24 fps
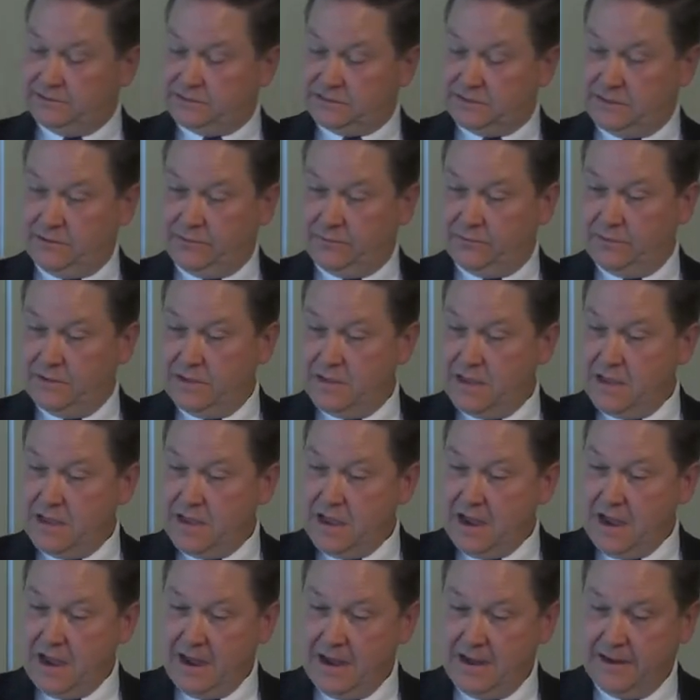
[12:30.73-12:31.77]
So,
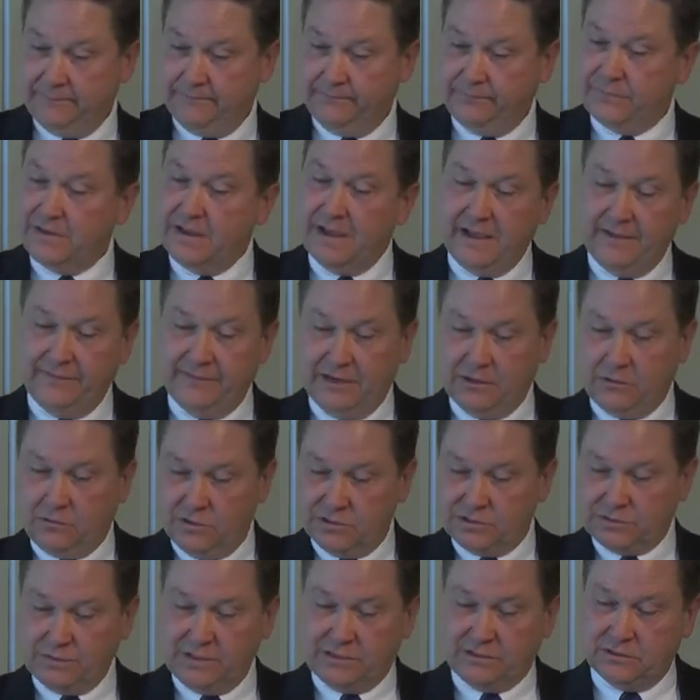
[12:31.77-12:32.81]
and then, of
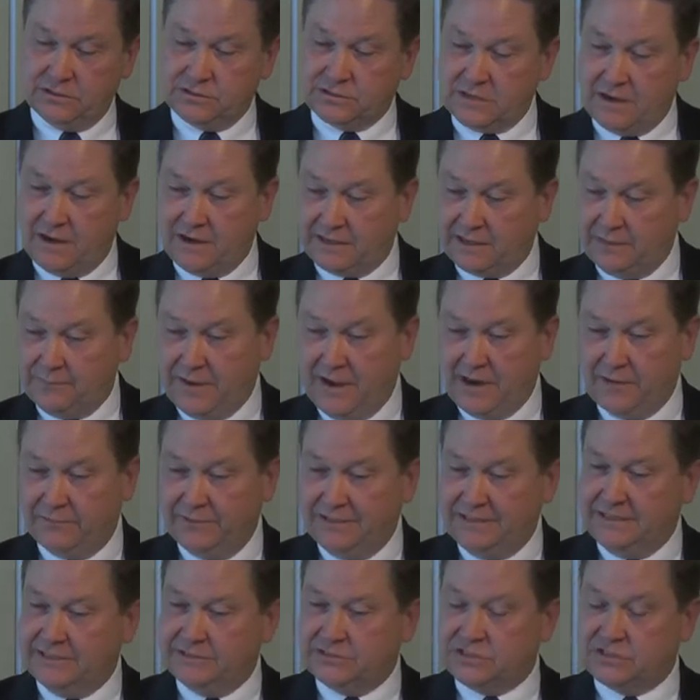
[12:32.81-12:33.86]
course, we could talk about
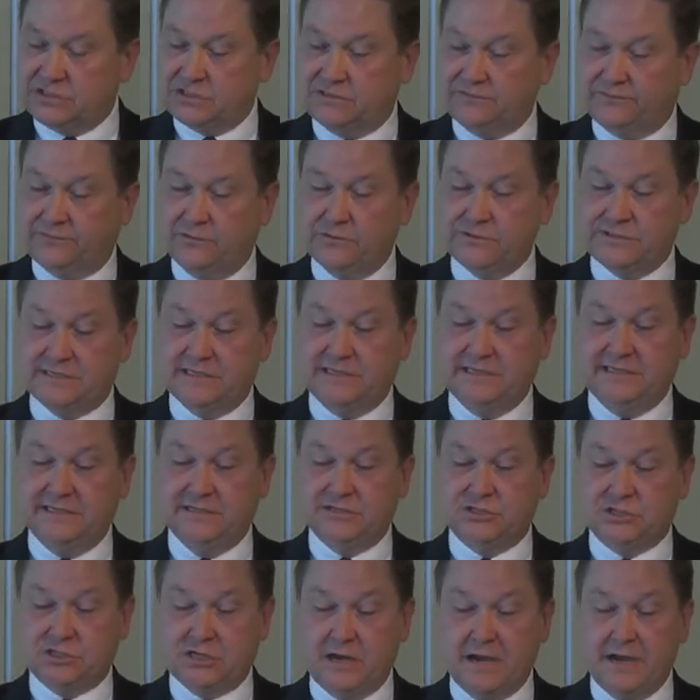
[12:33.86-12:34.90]
religious diversity
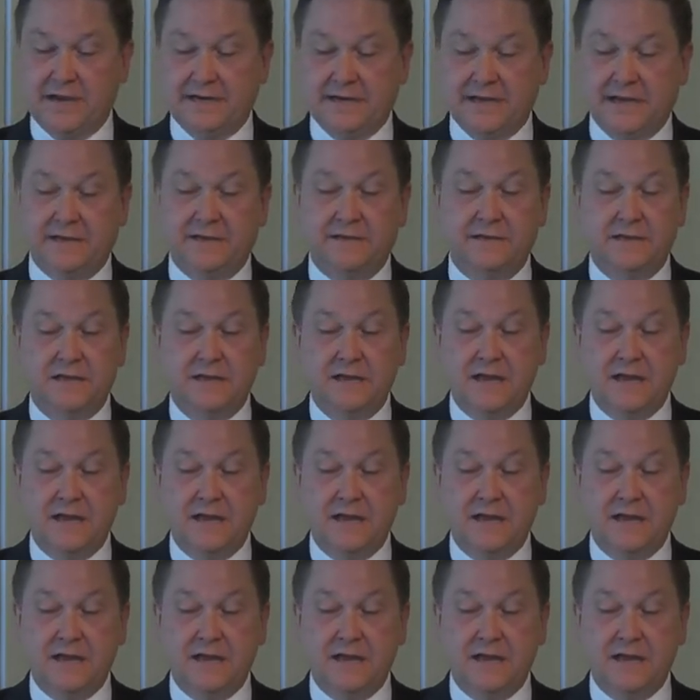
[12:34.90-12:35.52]
in China,